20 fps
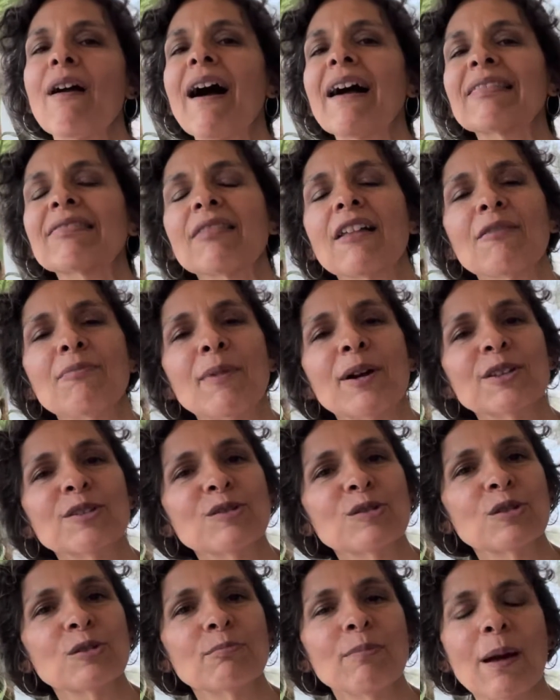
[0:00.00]
I love my
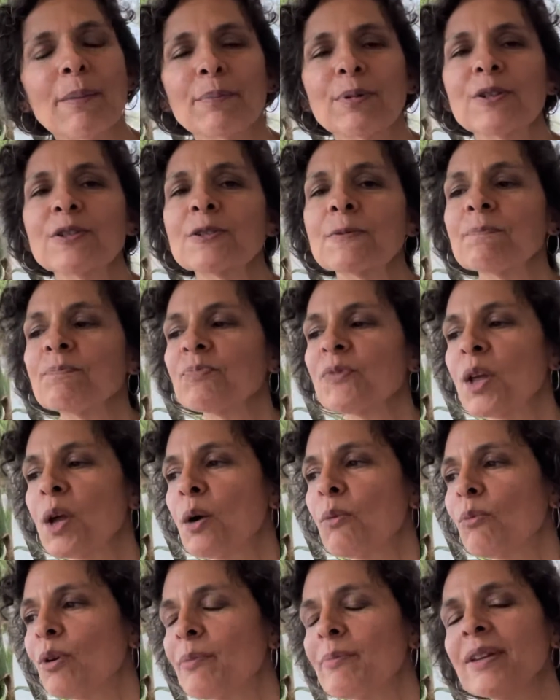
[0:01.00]
YouTube members.
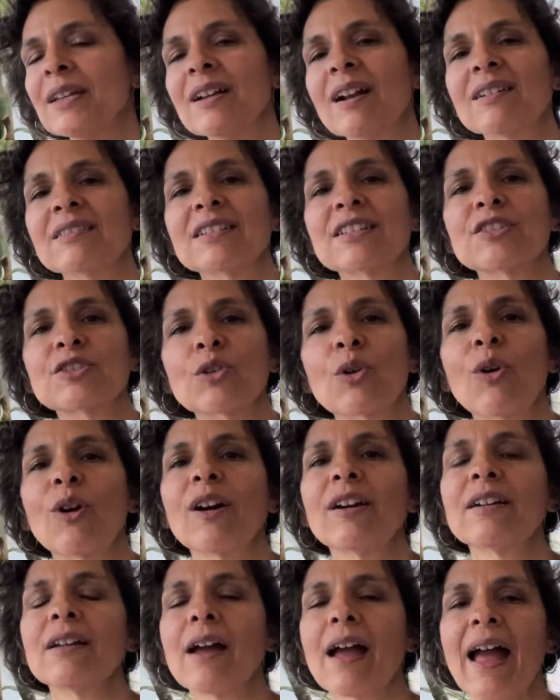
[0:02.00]
We meet on
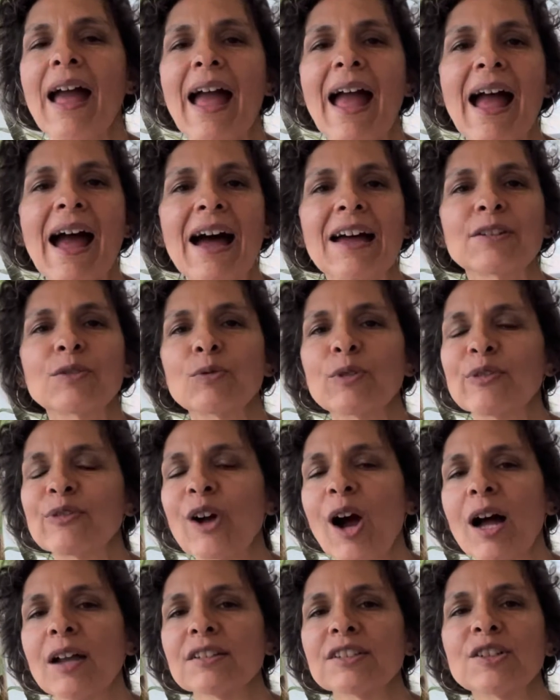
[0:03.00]
Discord, and we've
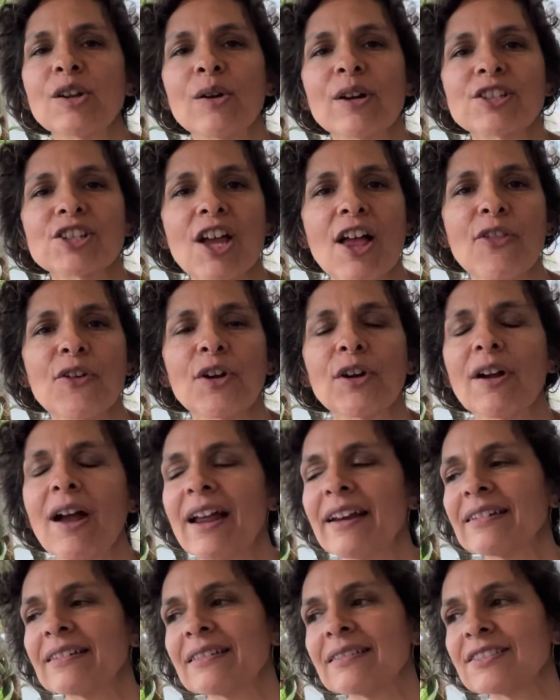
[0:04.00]
gotten to know each other,
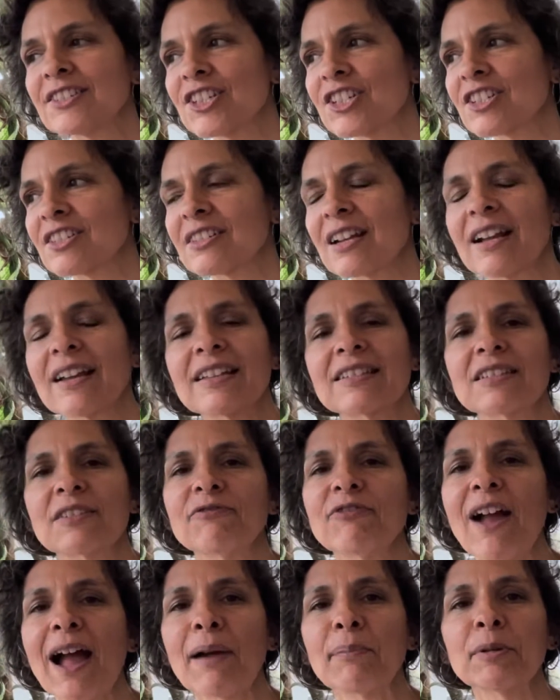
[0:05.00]
and just, it's a
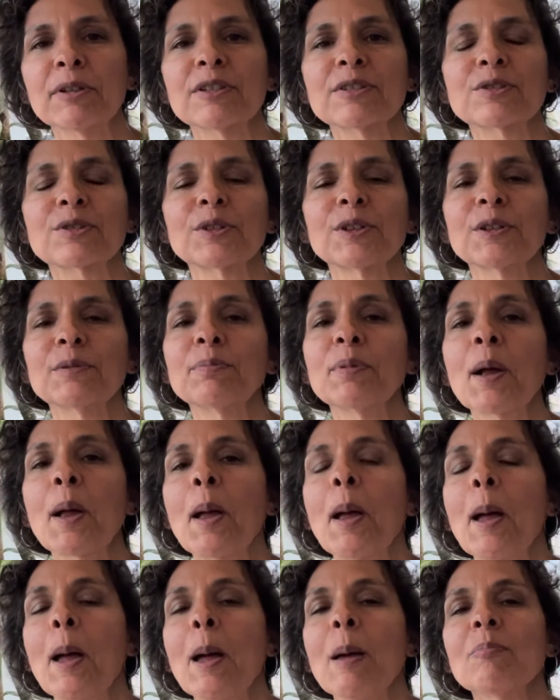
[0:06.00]
fabulous group.
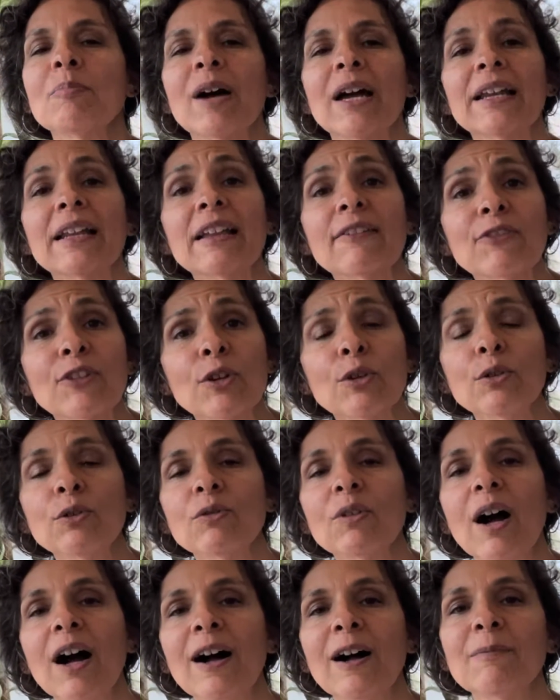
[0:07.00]
But if you
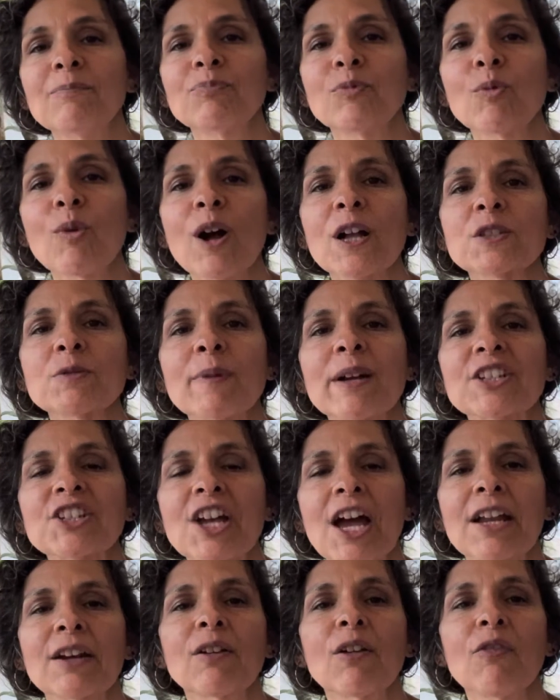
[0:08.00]
watch my
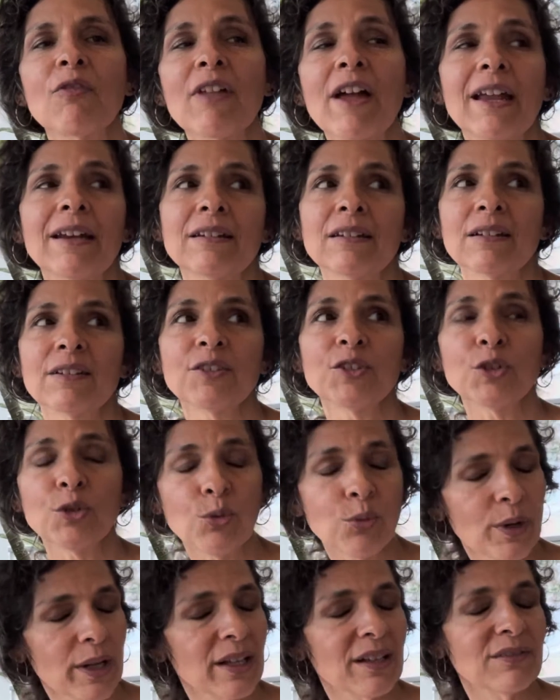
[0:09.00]
channel, then you
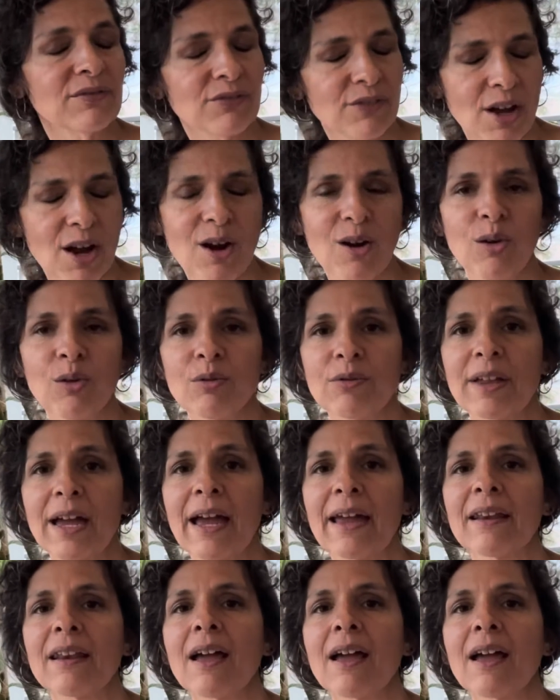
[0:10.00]
will know that